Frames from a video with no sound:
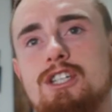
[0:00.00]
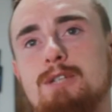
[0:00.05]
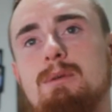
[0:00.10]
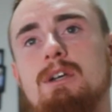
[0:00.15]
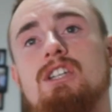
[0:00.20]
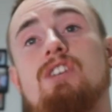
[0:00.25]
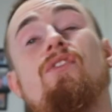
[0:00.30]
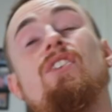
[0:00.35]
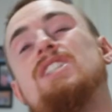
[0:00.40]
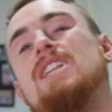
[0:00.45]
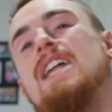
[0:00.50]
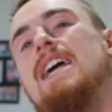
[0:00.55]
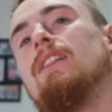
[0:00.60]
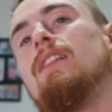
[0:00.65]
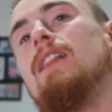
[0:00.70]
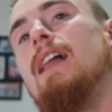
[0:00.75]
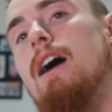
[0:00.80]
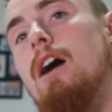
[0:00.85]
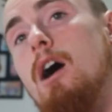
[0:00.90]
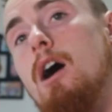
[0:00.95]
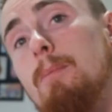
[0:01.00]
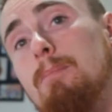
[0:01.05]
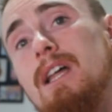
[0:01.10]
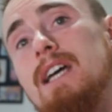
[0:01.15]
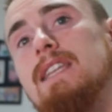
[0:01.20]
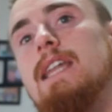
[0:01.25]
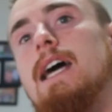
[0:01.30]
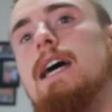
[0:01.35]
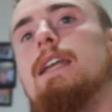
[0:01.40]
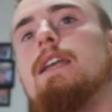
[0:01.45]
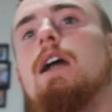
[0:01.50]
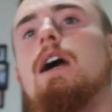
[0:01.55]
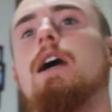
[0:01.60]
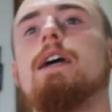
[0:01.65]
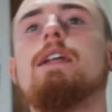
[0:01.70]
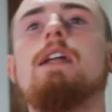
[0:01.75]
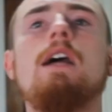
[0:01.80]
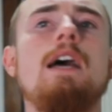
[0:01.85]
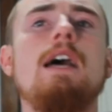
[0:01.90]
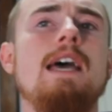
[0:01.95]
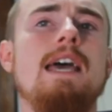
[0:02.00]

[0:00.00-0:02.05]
especially if I stay up late that night.